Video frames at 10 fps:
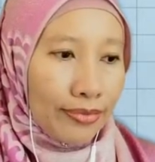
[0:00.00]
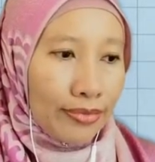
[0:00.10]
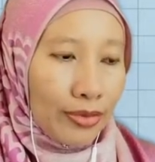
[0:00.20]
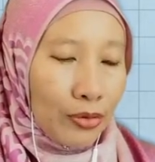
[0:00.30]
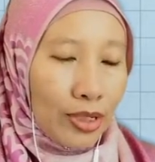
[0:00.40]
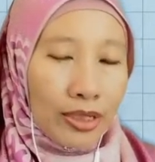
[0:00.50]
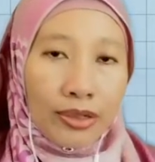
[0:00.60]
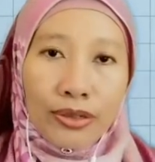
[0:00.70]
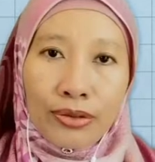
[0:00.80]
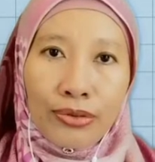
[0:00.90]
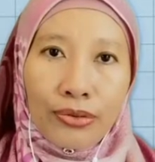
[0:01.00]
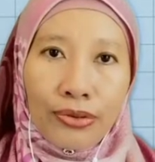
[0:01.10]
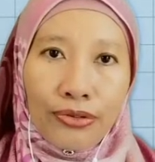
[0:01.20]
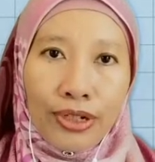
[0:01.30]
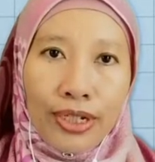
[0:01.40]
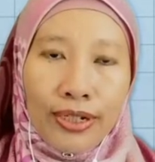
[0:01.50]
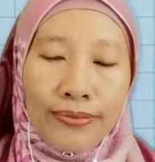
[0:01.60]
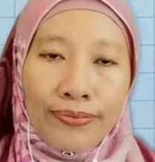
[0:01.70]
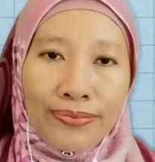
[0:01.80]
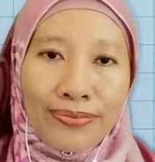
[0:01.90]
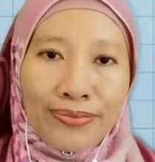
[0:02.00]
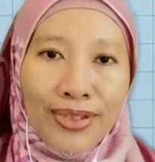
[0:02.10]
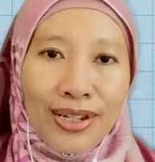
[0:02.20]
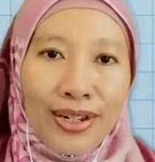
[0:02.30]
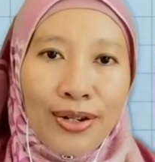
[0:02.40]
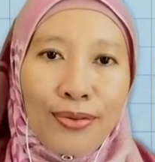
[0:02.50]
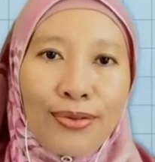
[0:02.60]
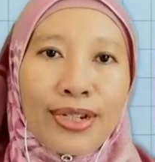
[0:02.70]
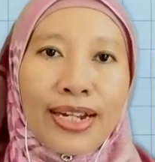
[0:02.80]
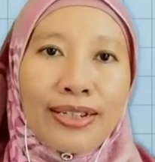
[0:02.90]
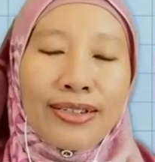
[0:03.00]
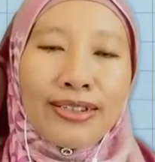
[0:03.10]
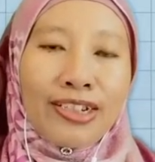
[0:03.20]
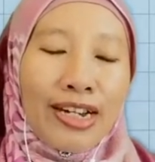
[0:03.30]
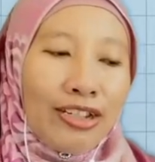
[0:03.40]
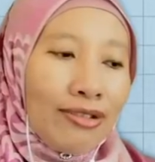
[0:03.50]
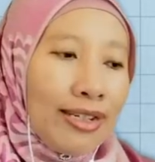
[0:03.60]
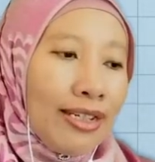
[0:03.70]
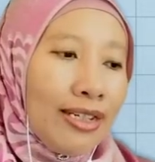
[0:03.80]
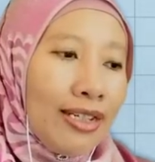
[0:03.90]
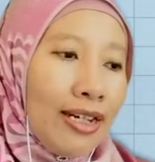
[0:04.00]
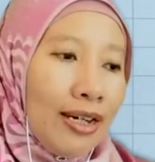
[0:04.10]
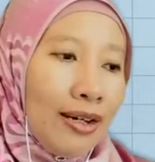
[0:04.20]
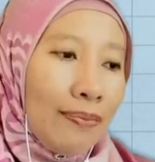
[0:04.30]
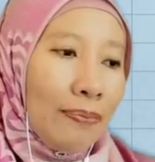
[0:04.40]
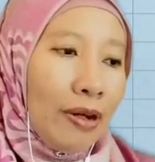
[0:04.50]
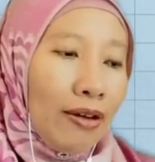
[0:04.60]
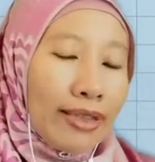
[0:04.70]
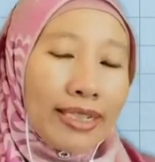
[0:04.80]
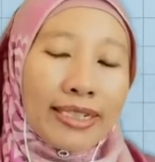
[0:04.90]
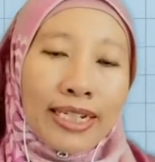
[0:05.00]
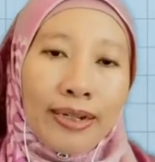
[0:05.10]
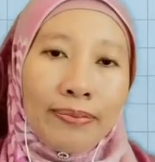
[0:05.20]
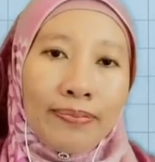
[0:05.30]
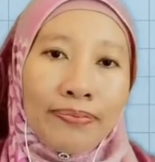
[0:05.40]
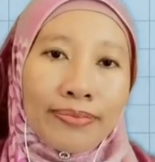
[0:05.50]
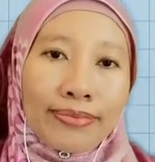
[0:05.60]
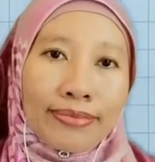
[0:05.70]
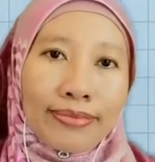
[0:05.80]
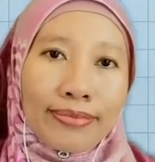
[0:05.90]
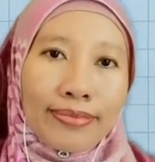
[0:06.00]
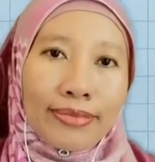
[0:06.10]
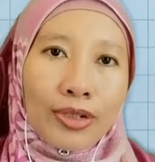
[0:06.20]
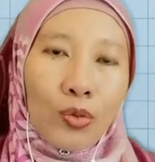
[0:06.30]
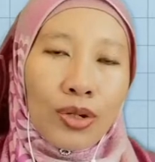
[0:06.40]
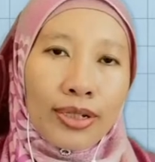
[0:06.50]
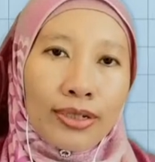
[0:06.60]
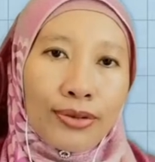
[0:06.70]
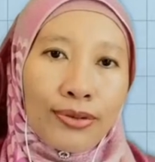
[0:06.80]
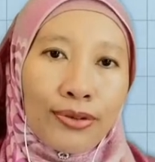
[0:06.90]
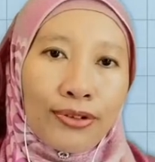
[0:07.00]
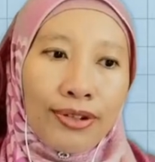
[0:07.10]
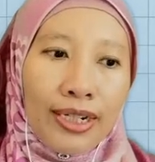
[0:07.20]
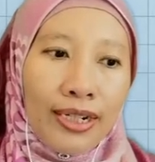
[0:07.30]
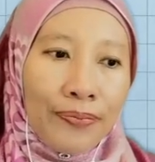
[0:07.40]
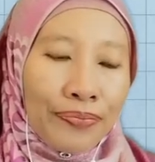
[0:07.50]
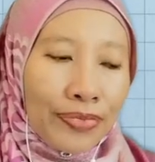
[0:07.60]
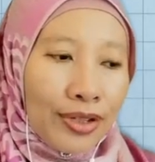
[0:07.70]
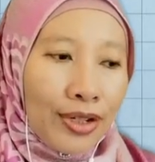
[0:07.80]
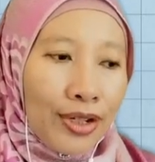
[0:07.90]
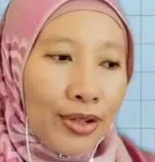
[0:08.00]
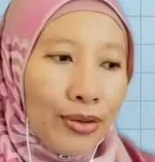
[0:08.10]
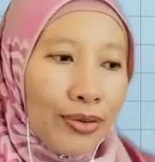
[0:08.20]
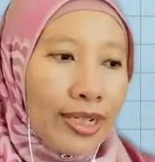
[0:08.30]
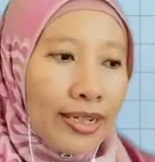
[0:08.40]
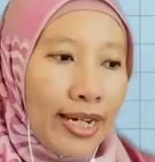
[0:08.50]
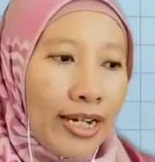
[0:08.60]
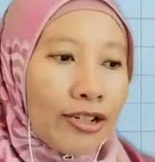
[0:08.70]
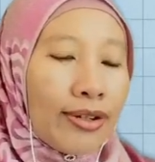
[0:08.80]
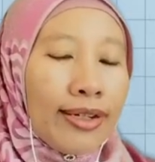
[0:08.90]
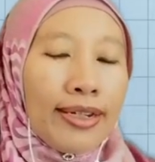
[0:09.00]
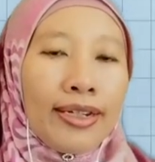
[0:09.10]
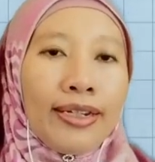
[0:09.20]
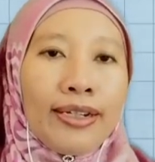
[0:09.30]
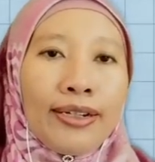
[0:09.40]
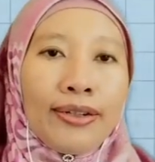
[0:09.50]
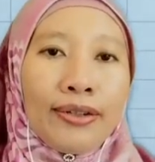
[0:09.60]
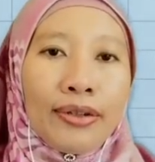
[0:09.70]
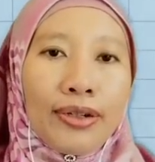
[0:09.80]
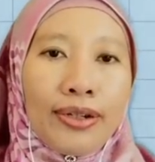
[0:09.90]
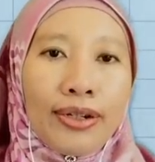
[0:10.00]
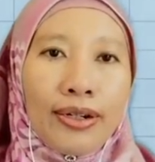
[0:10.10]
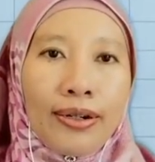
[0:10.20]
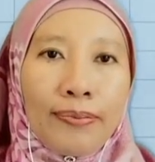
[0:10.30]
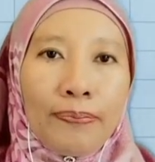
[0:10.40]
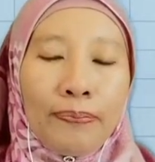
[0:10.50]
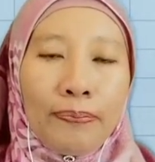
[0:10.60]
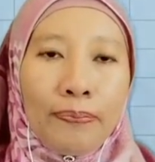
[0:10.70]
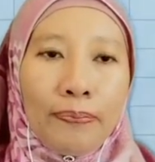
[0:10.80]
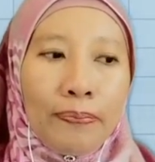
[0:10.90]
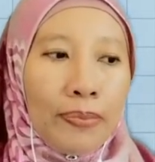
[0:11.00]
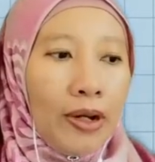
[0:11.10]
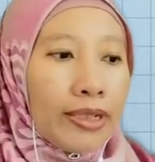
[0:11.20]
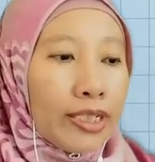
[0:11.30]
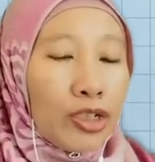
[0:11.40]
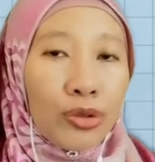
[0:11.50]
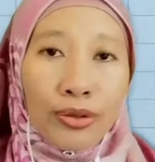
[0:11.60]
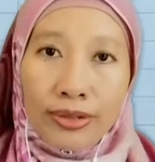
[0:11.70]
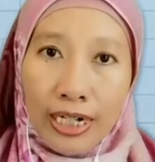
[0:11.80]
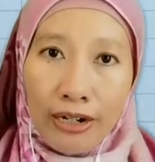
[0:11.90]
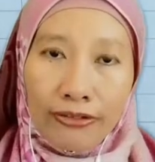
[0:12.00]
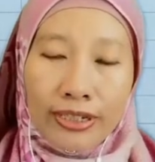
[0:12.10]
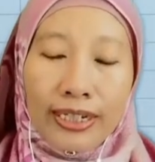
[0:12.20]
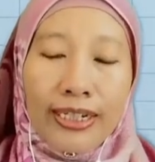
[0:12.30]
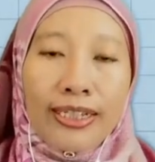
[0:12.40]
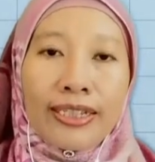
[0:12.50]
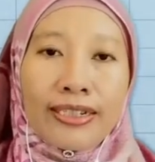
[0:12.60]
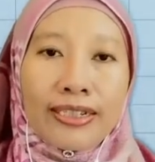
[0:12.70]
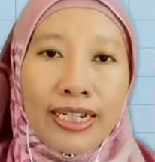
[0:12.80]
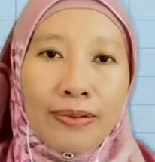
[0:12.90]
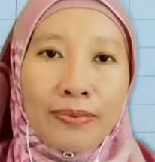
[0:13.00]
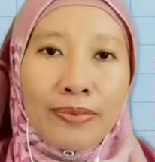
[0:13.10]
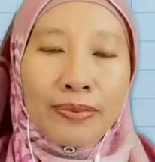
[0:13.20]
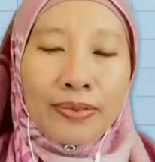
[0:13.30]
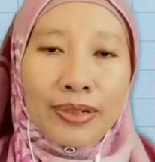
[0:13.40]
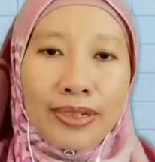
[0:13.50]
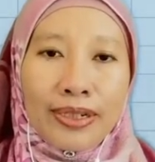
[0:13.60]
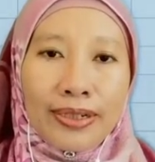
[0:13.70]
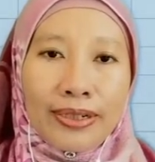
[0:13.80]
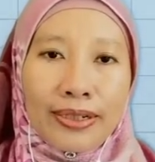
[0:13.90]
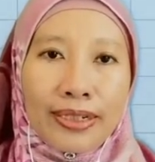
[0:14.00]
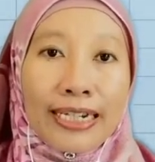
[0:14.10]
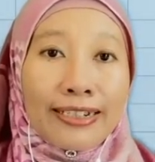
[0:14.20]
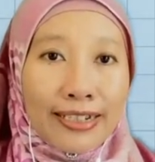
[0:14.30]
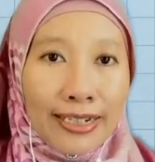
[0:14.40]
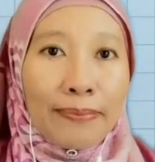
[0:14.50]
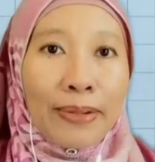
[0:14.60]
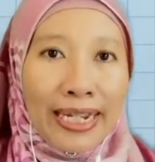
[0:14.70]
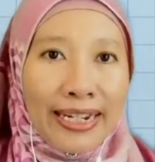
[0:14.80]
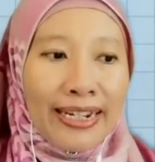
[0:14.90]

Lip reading: 1, 2, 3. We can just actually plot the same 1, 2, 3. We can actually plot the two graphs in the same Cartesian plane.